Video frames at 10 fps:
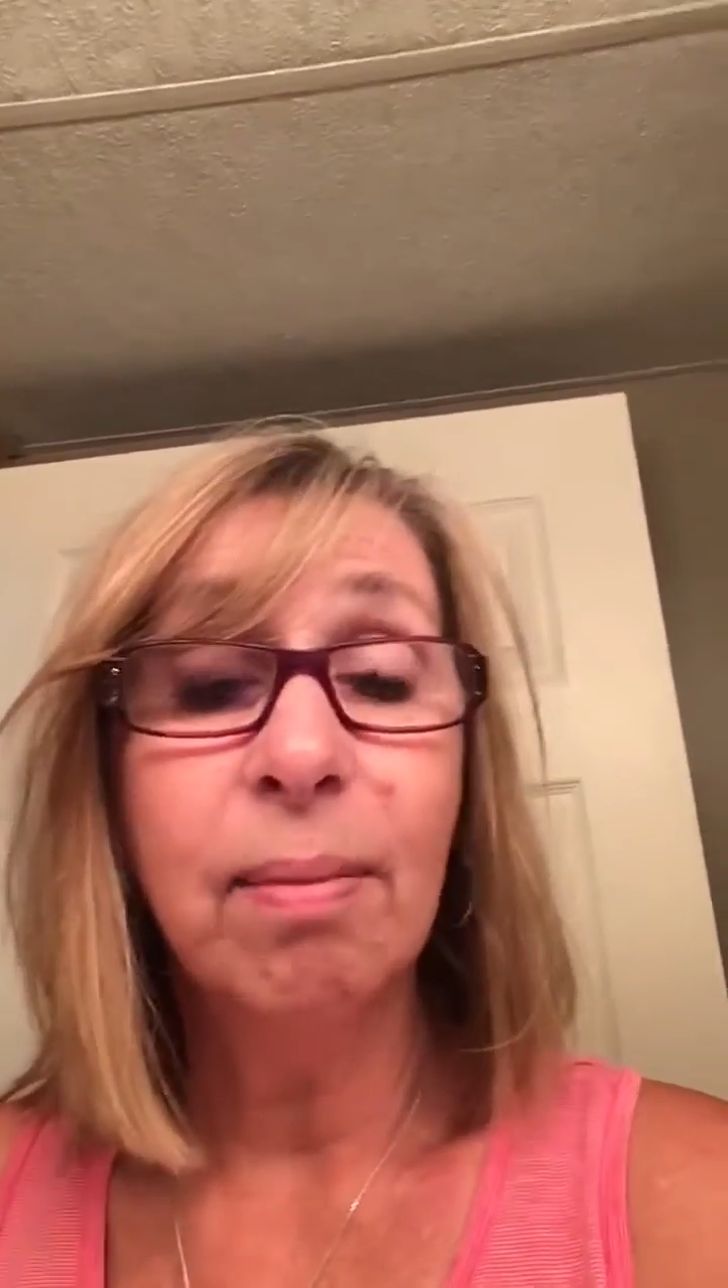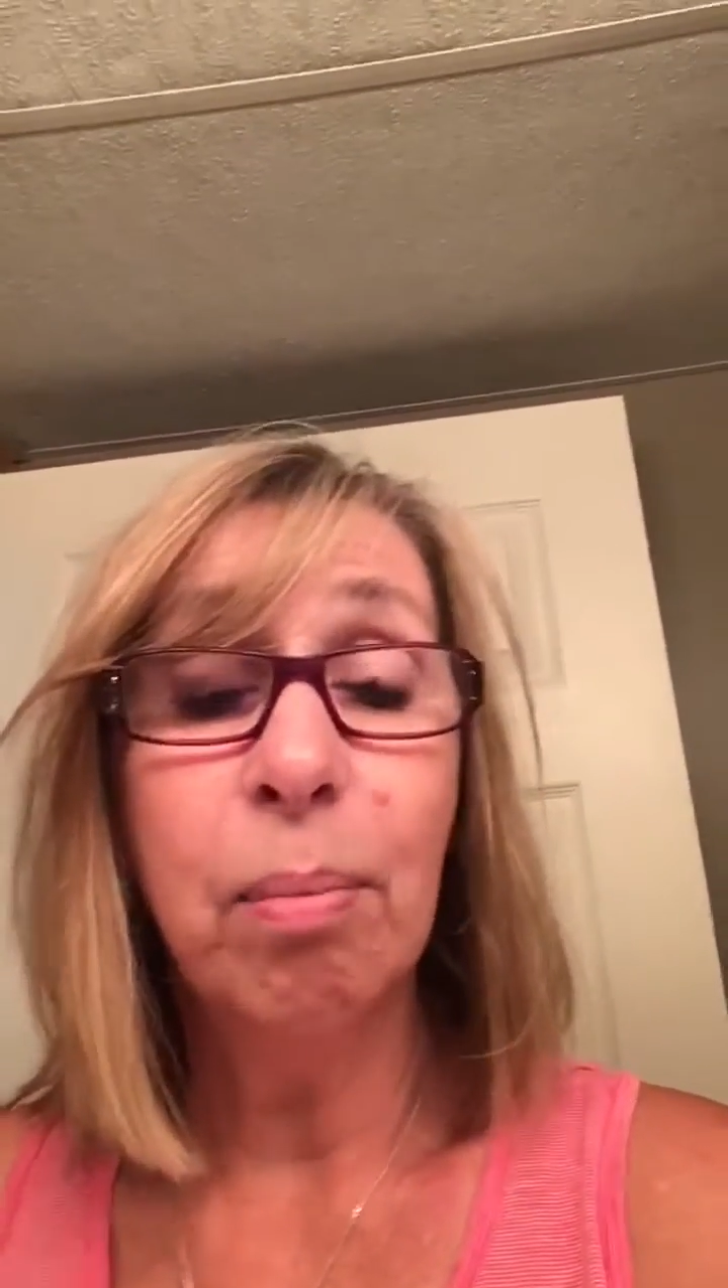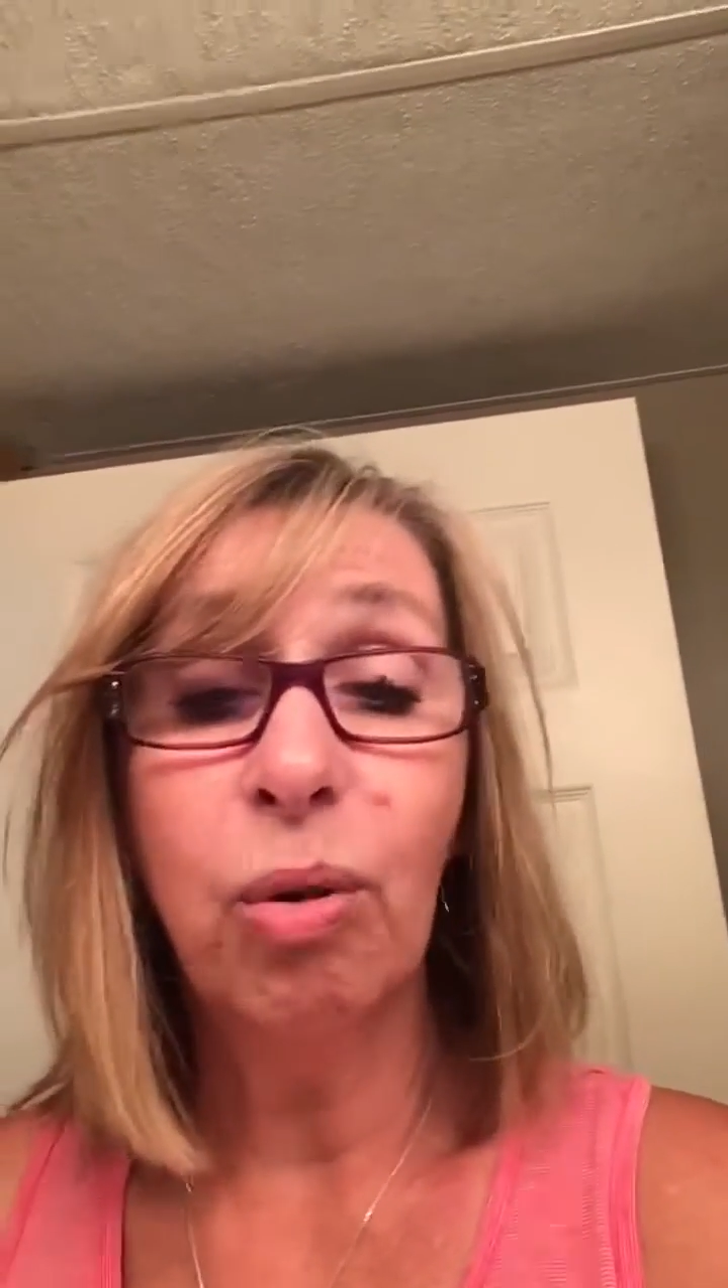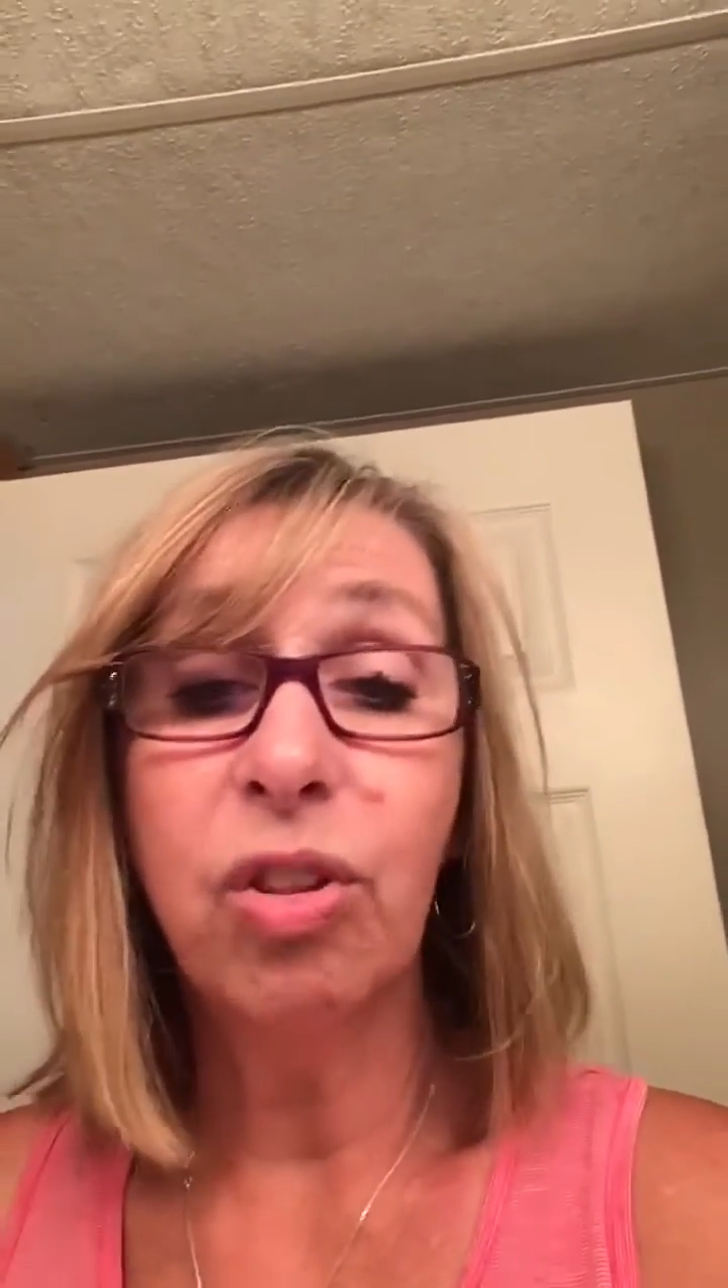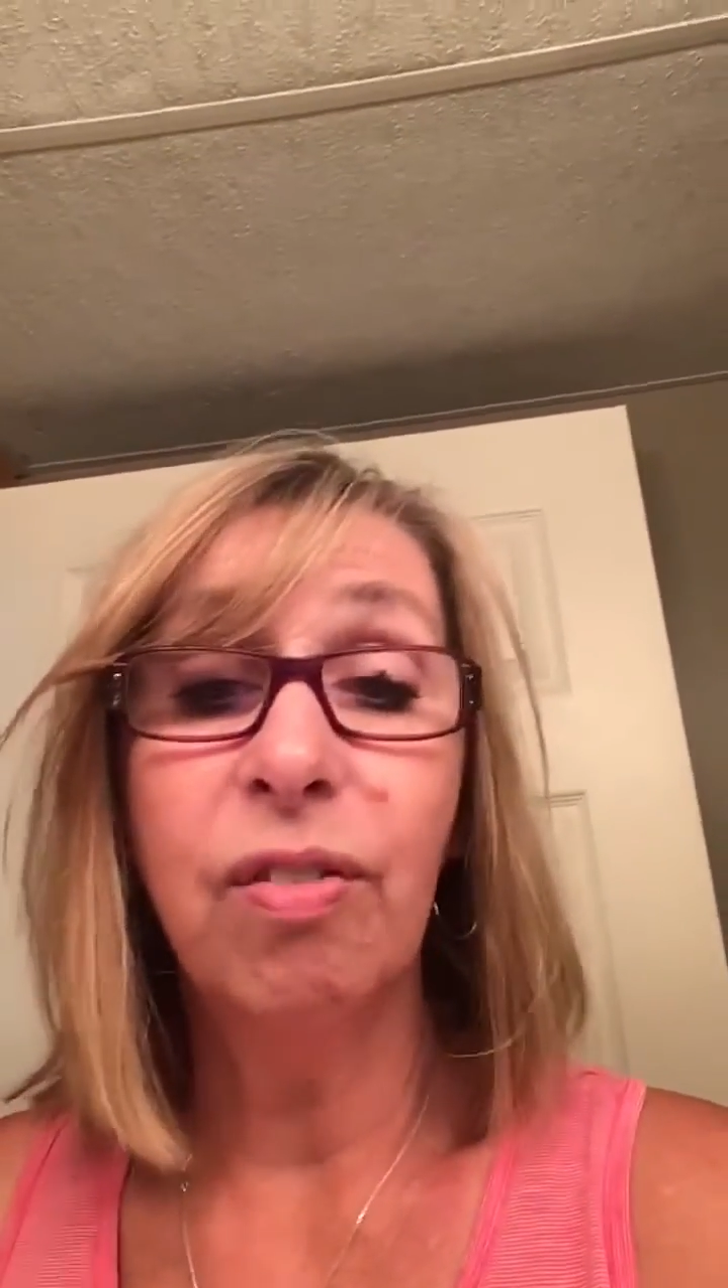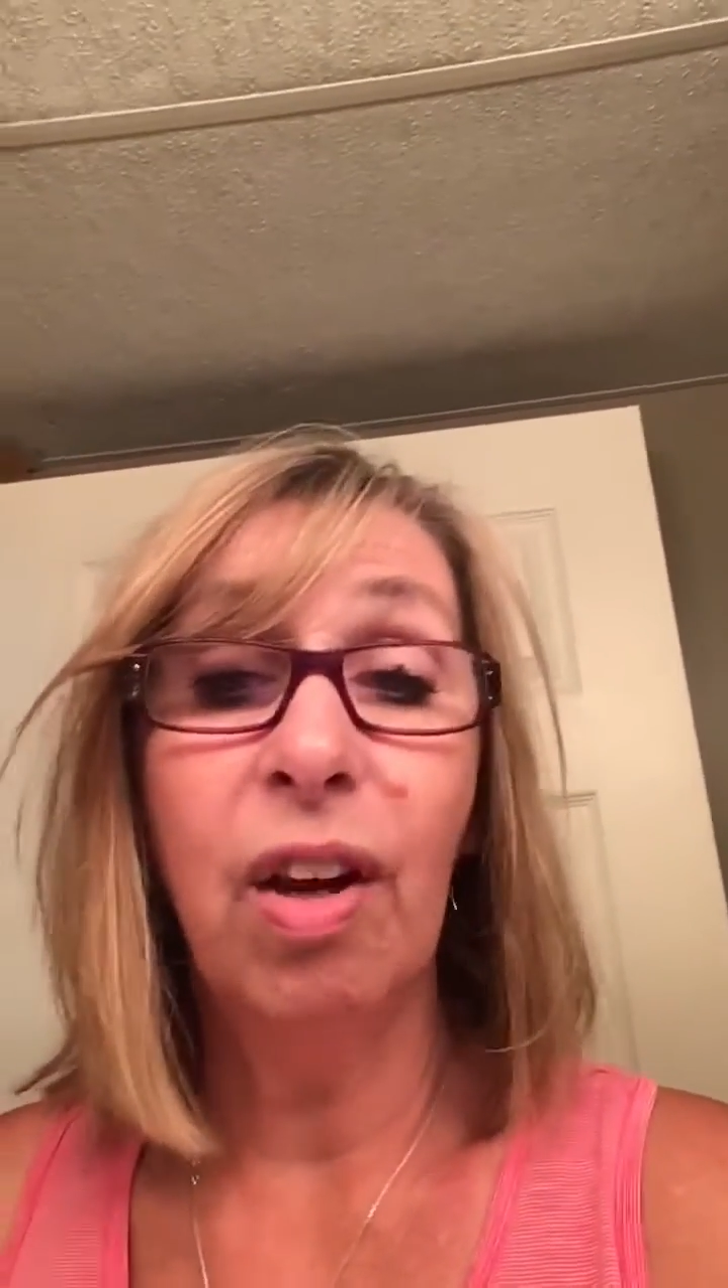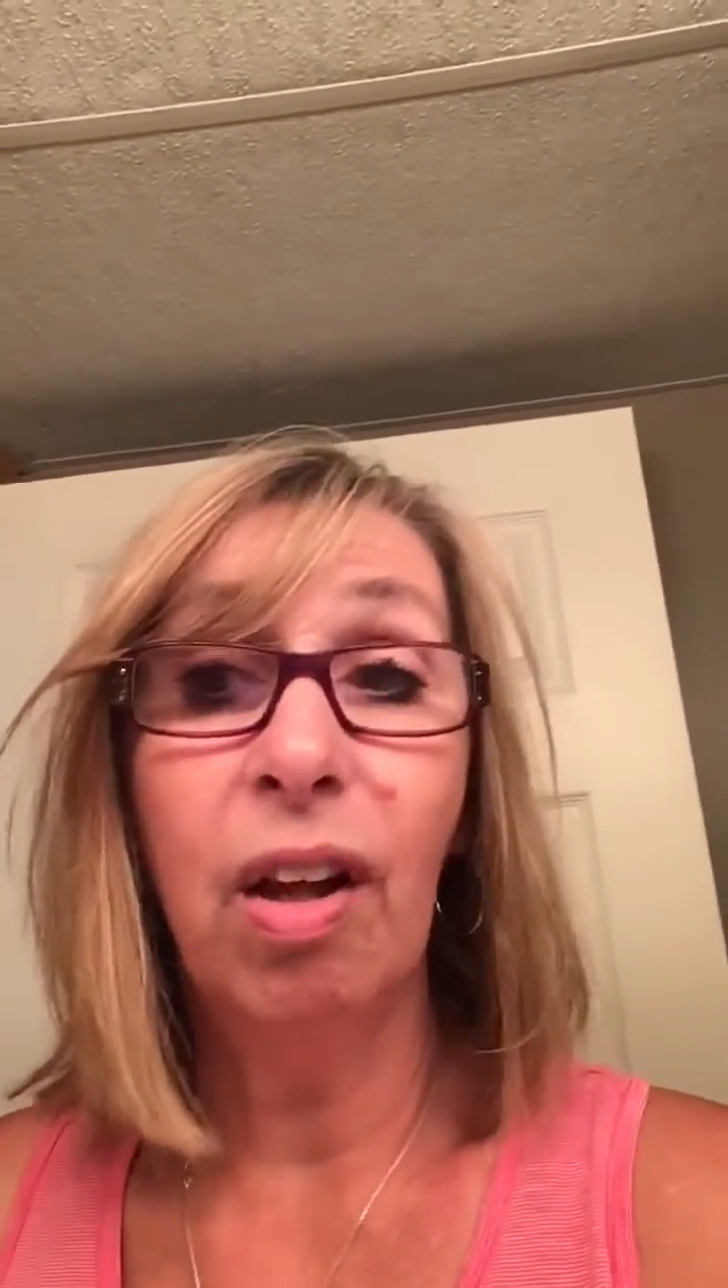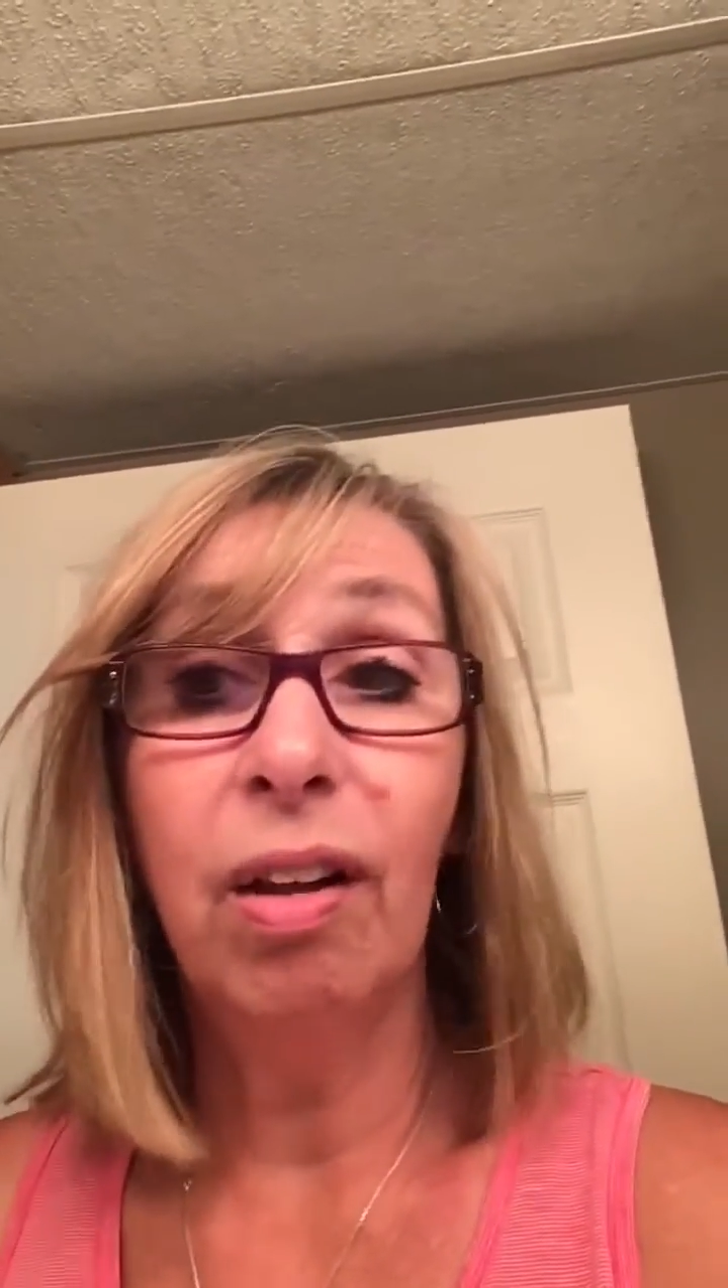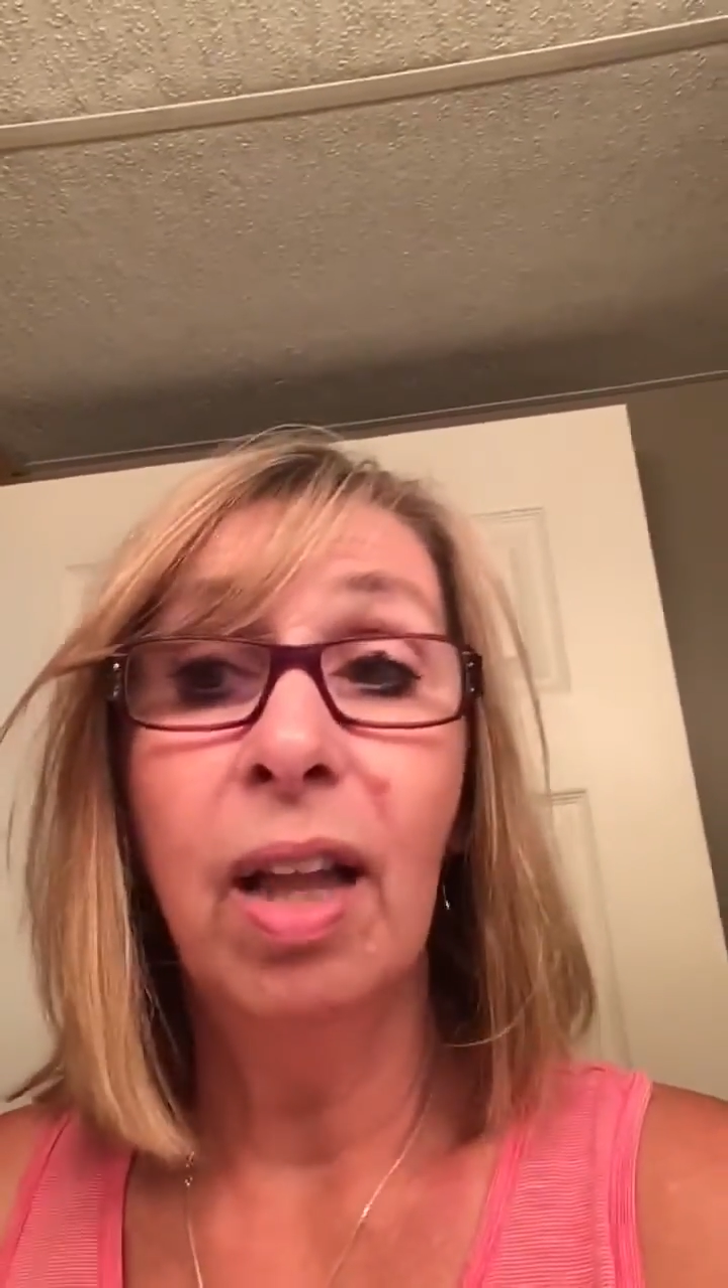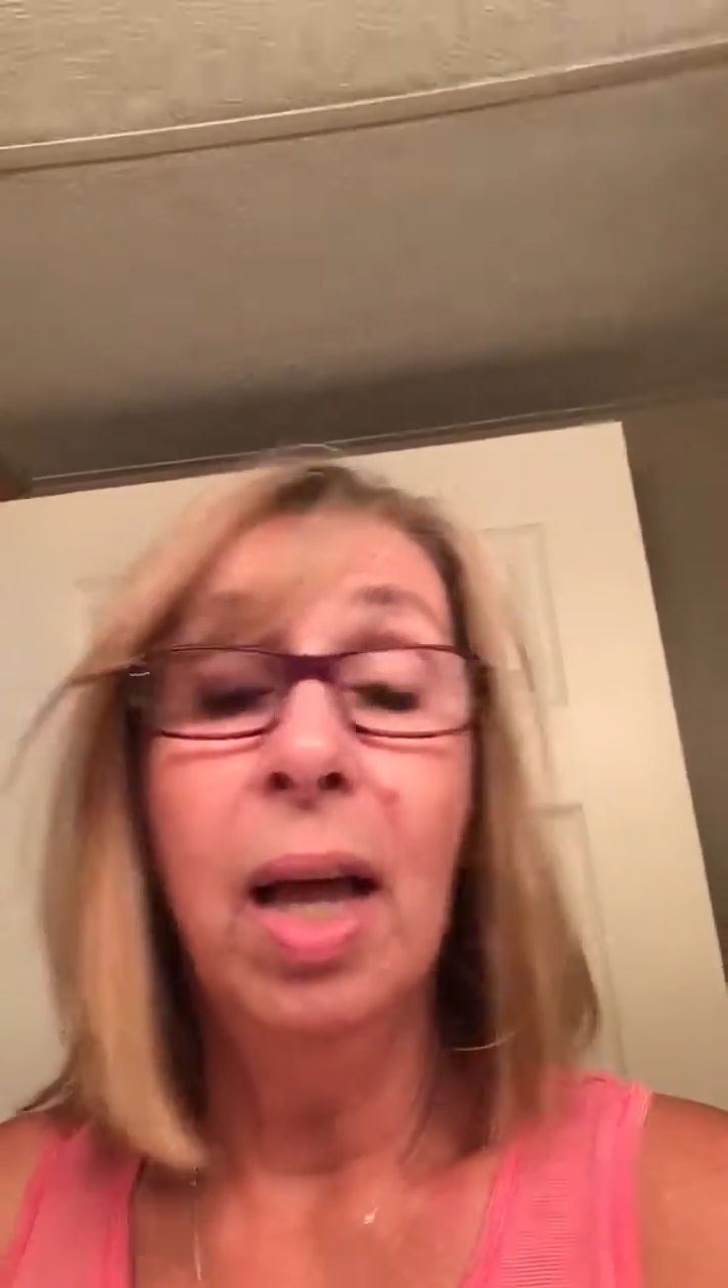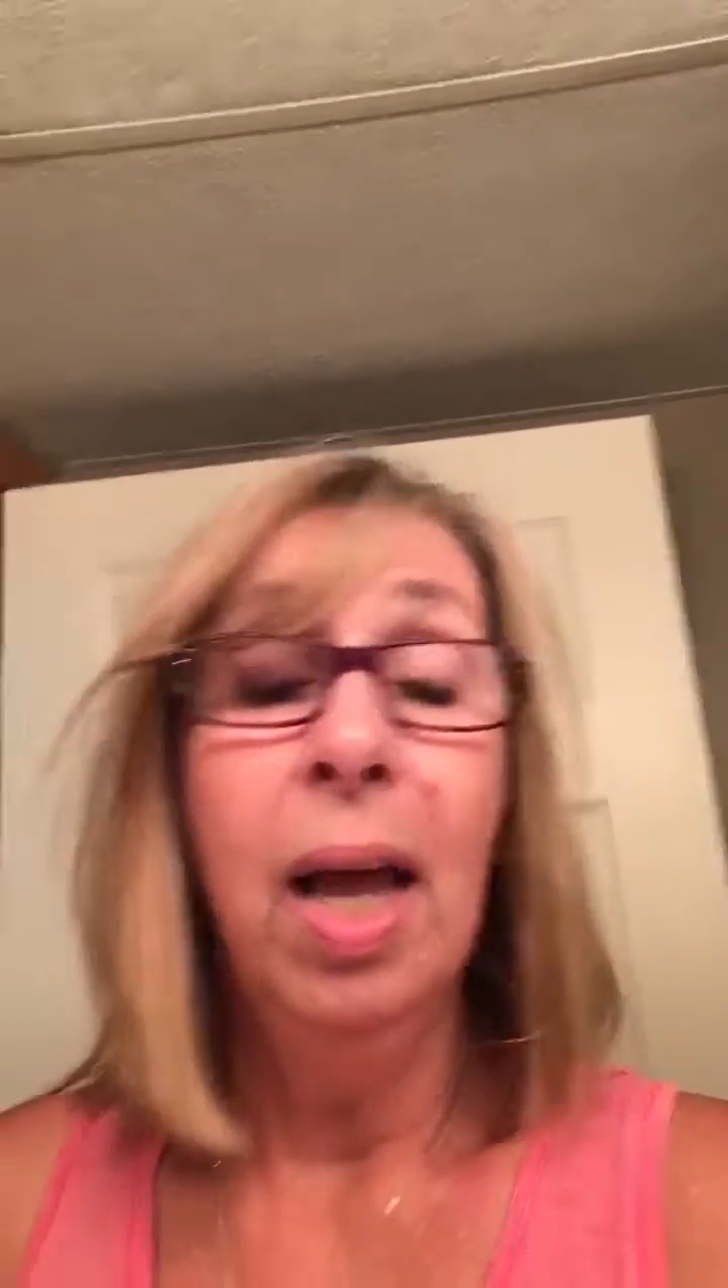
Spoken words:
most of all,